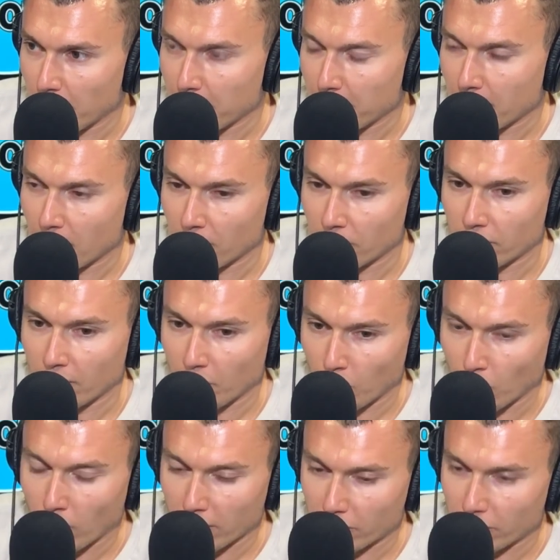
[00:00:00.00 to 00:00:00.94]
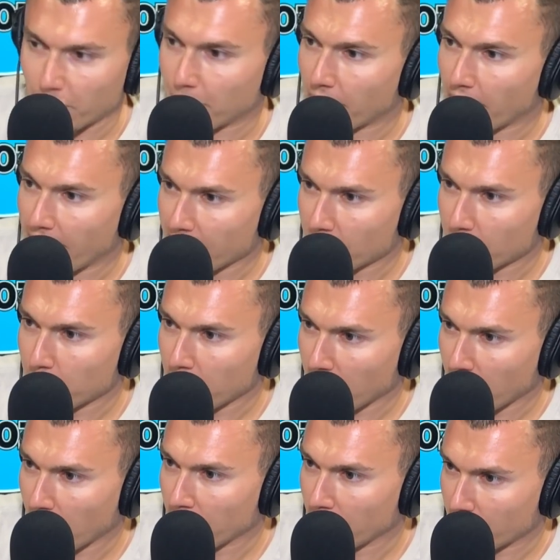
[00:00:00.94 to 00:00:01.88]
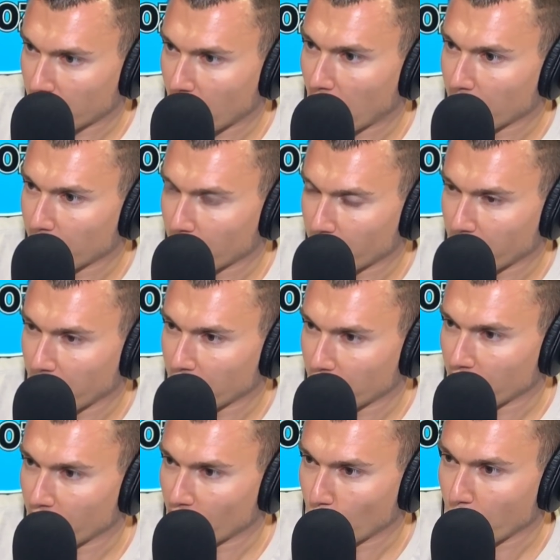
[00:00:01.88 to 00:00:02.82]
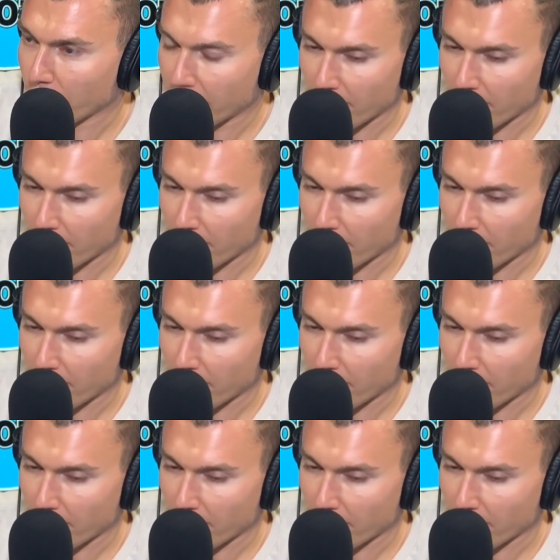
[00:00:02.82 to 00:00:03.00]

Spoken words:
because what surprised me in this conversation this week,